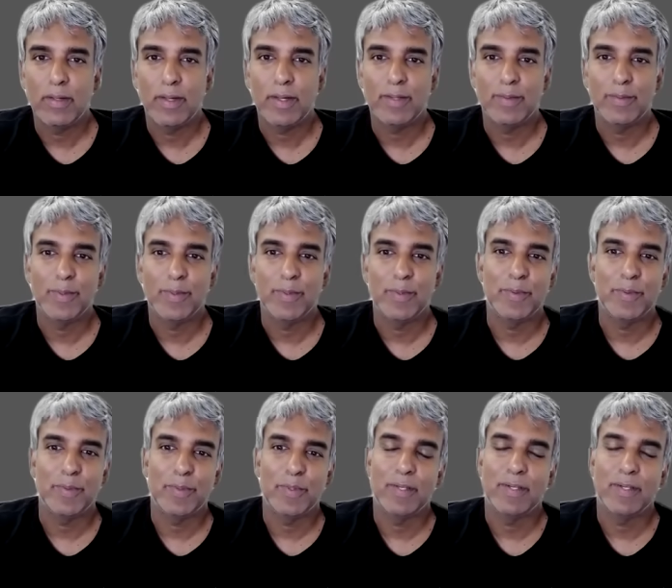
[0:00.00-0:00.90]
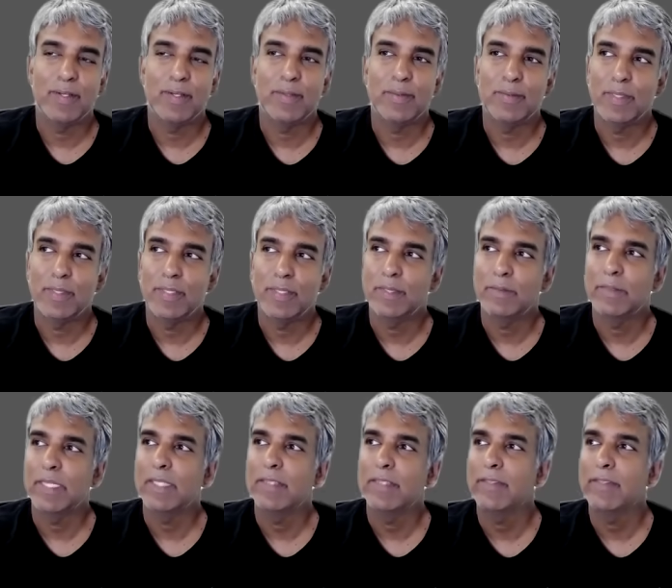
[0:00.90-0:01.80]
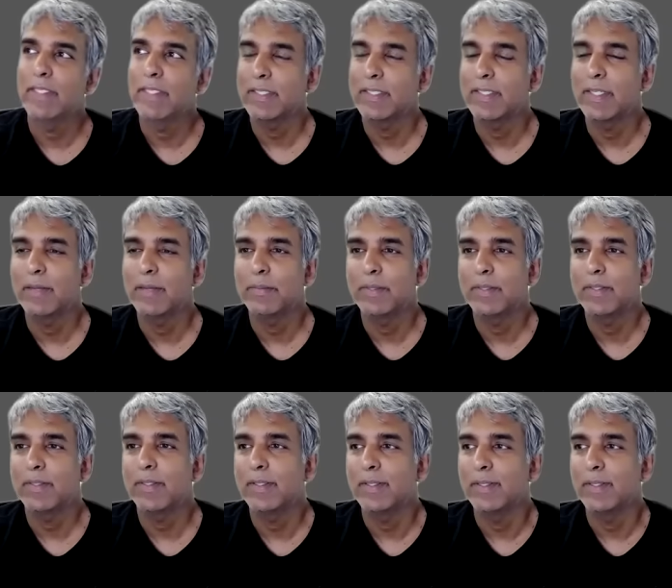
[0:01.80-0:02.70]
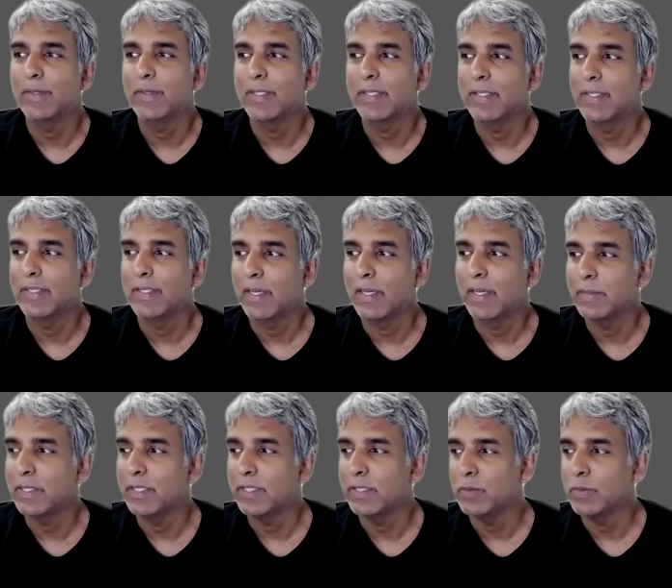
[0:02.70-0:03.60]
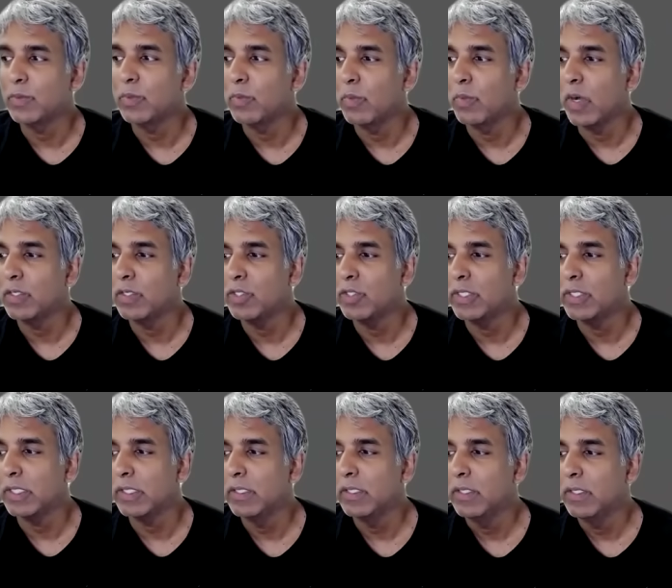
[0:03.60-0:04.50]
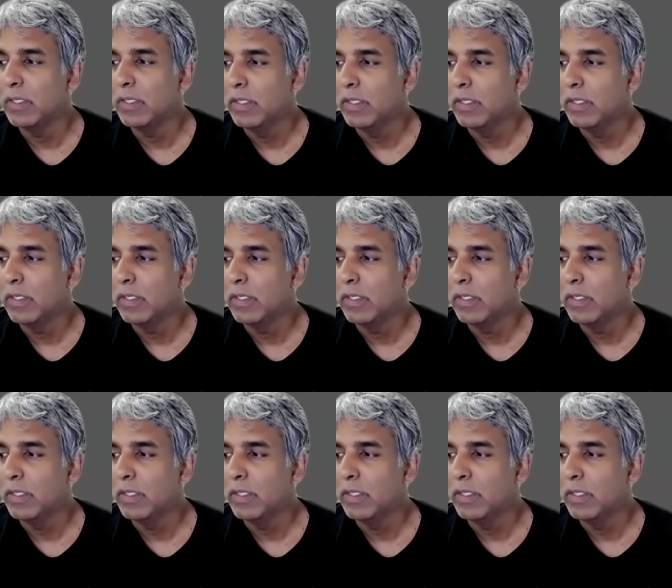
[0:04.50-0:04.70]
I don't know what to make of it, except clearly the Yemenis were watching,